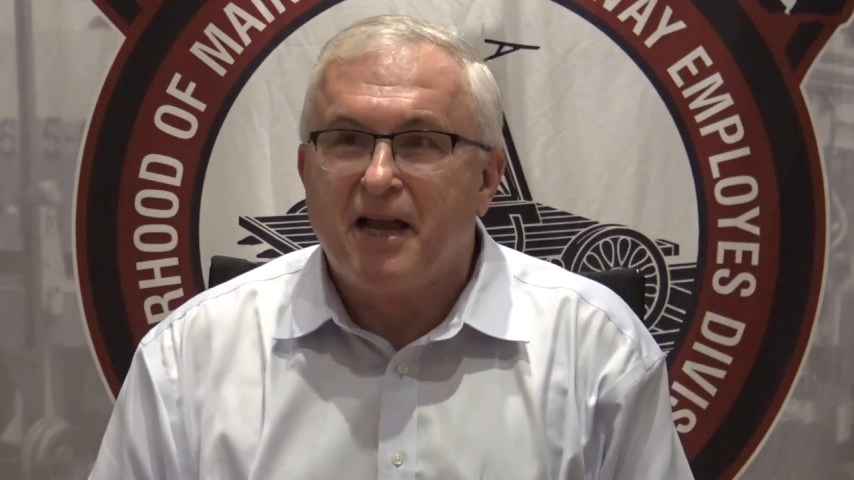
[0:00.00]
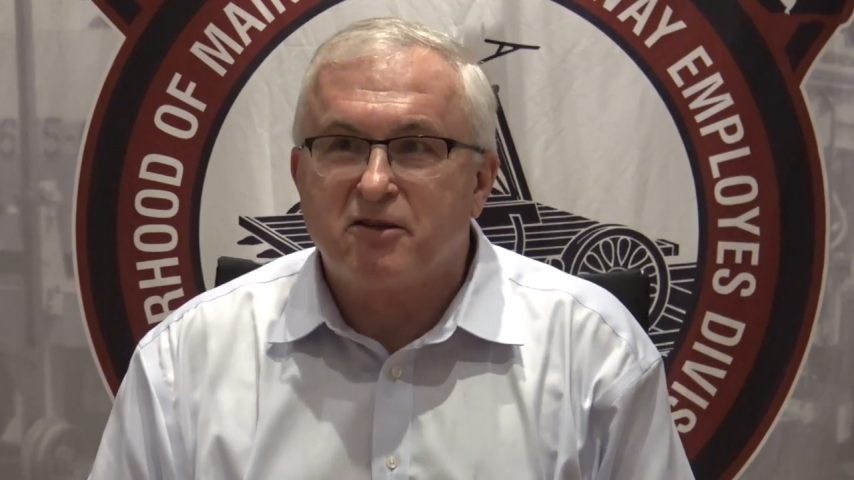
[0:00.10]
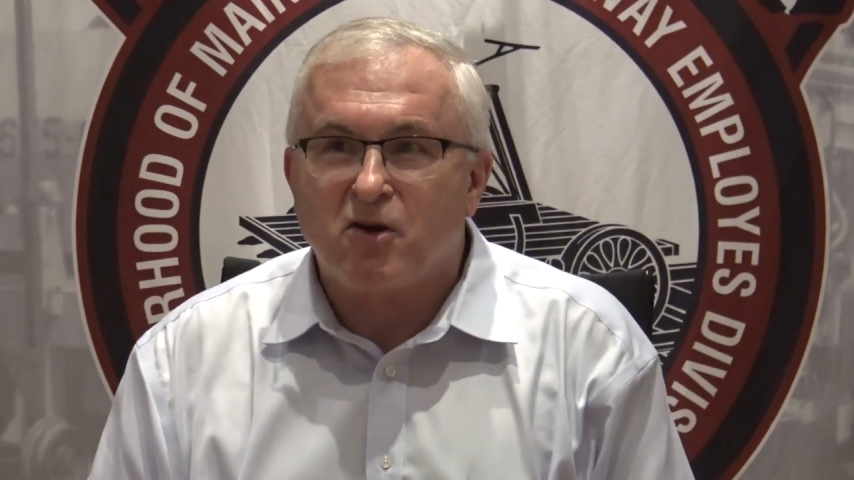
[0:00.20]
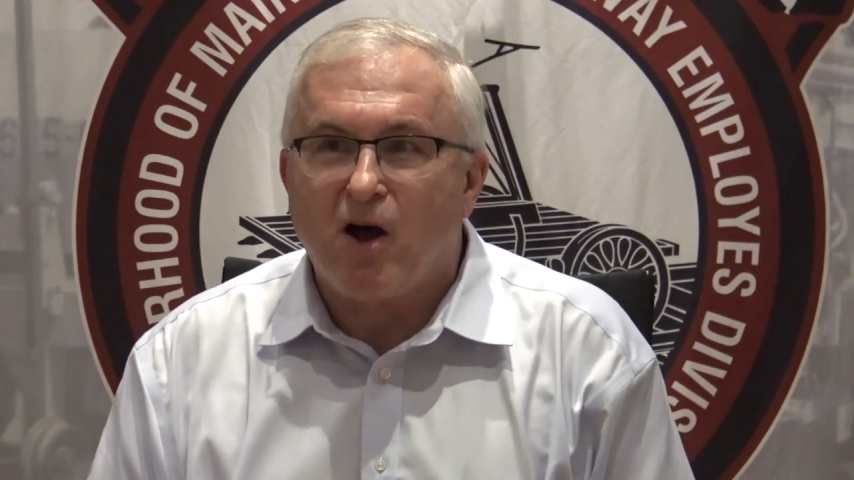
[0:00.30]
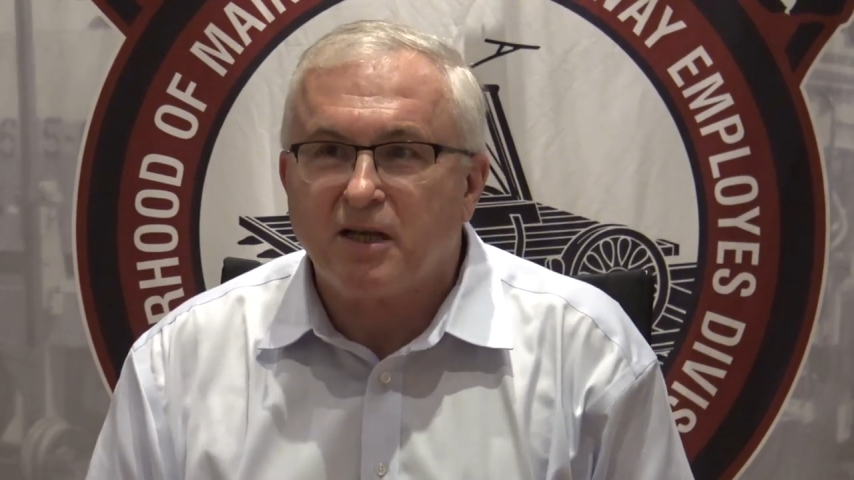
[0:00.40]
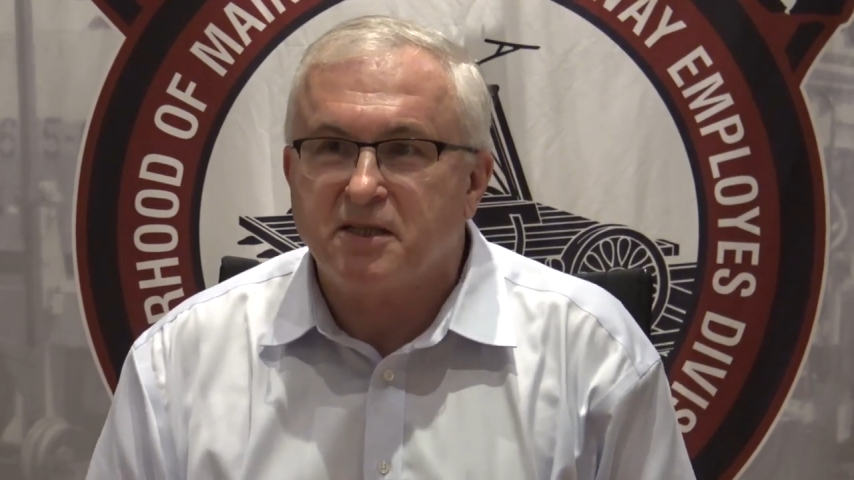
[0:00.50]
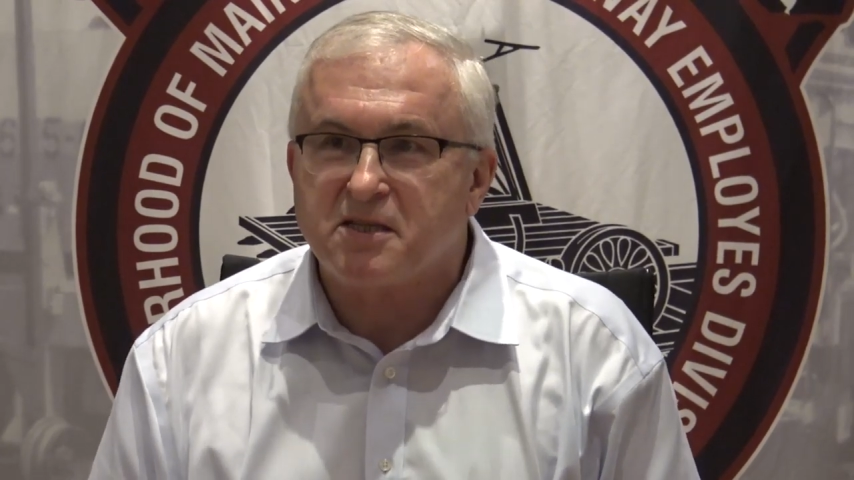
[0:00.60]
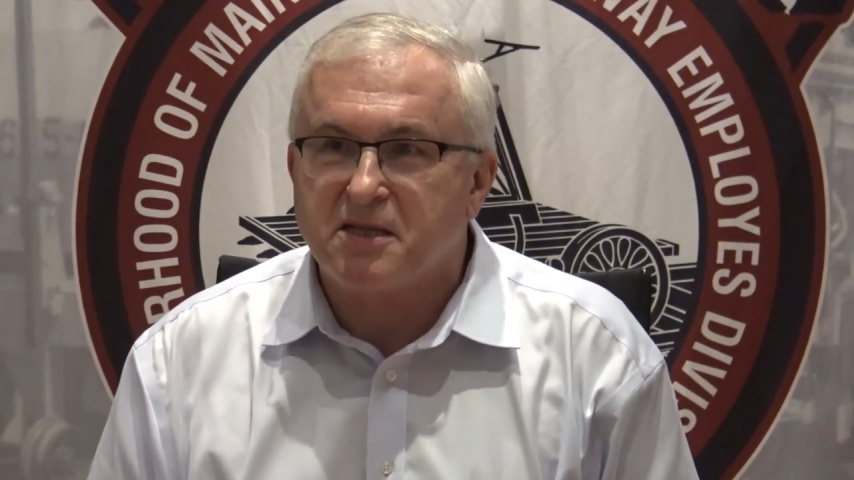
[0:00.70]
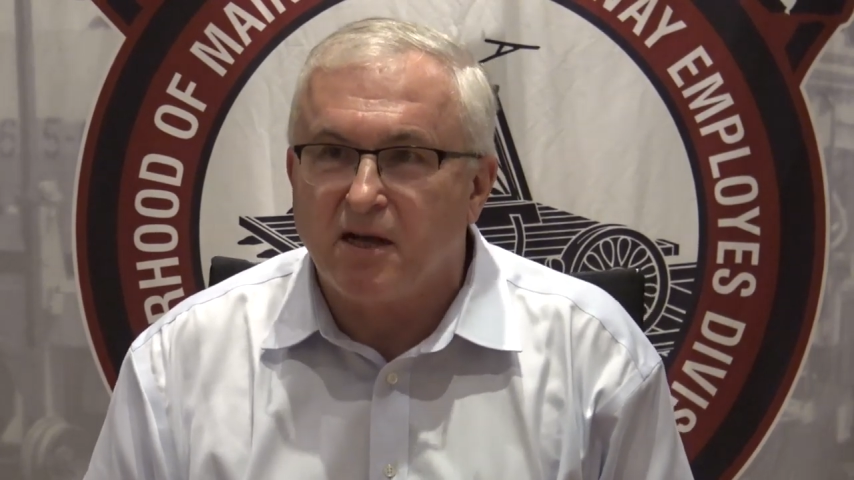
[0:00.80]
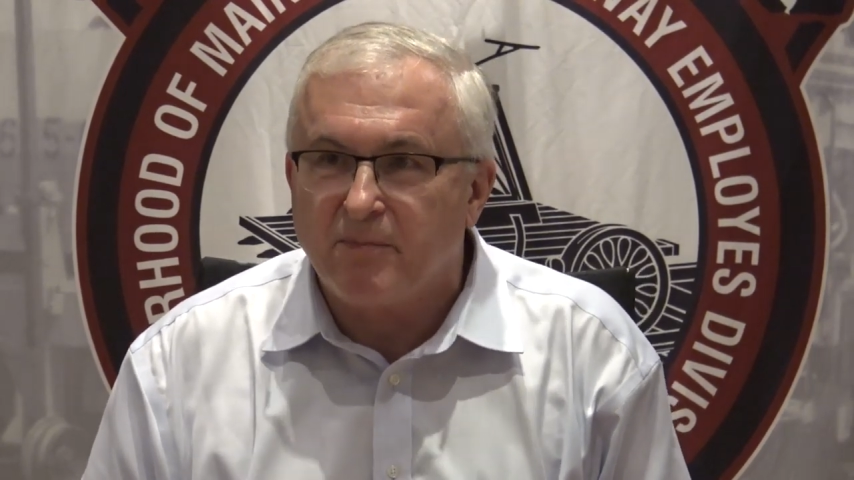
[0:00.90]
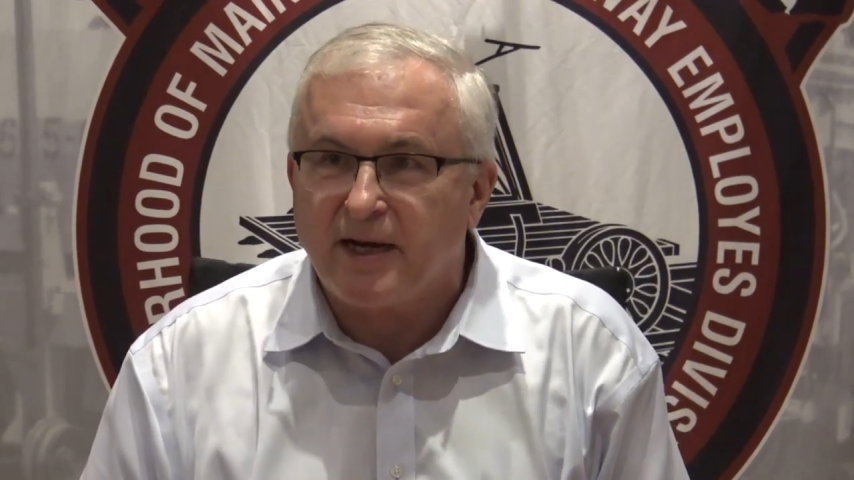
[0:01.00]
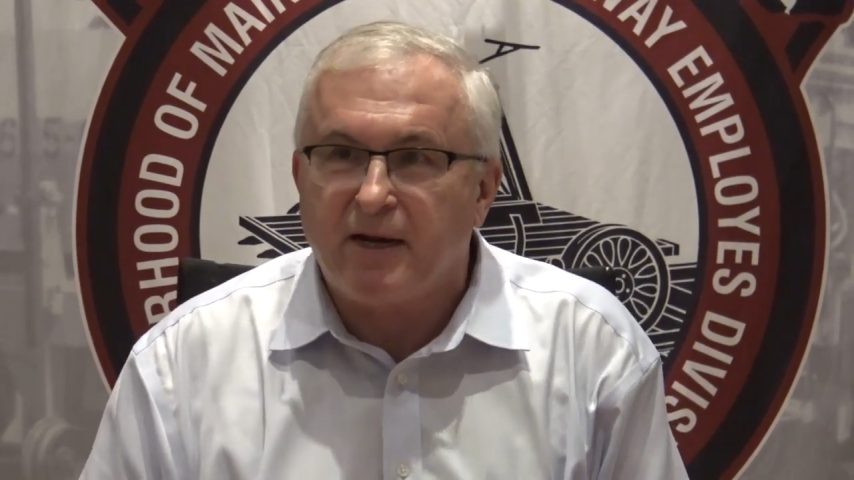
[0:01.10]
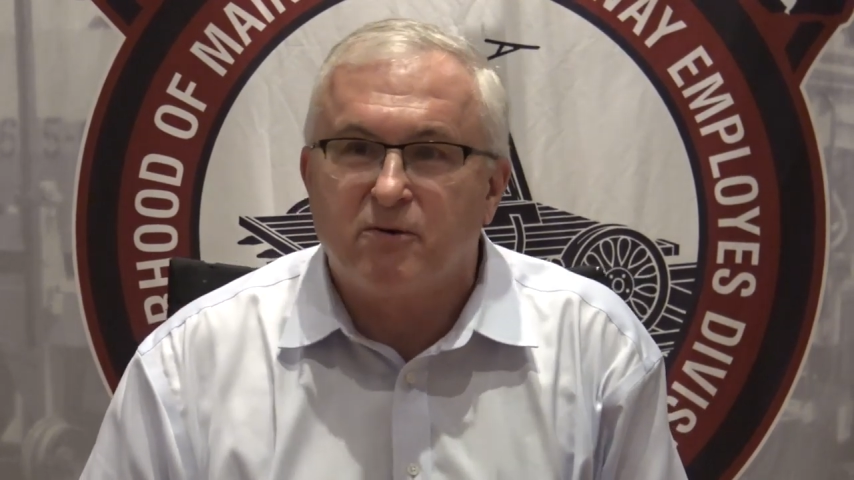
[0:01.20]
and talk to somebody